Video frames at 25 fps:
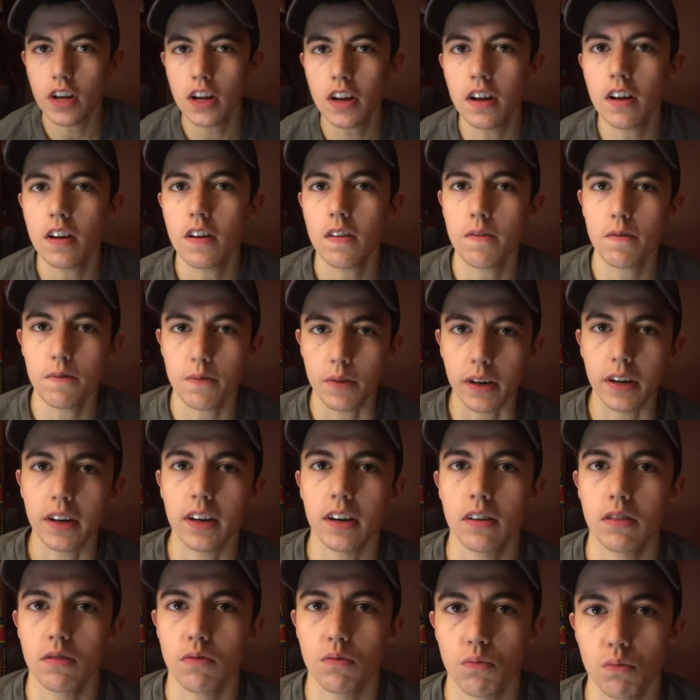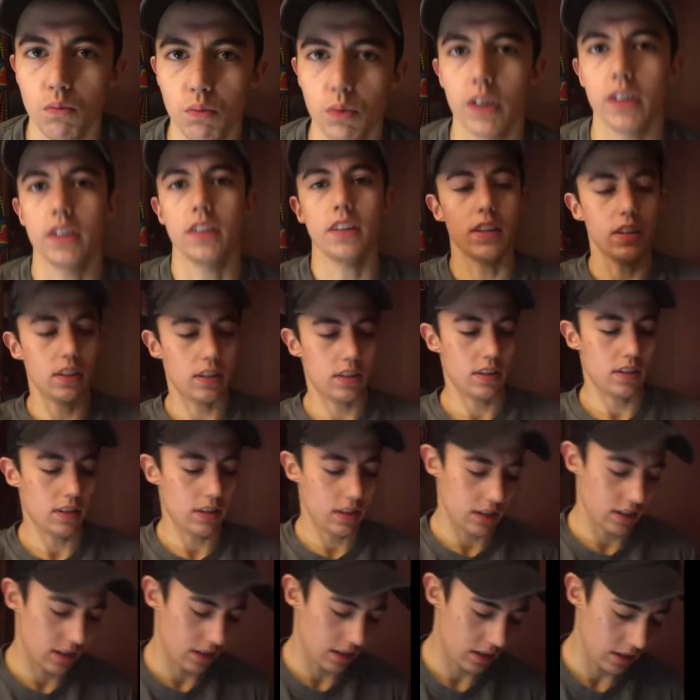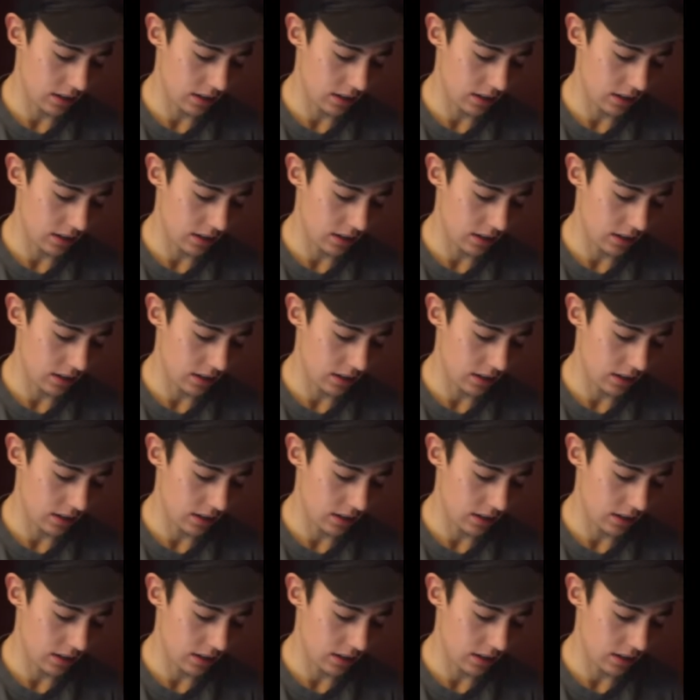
need a freaking witness.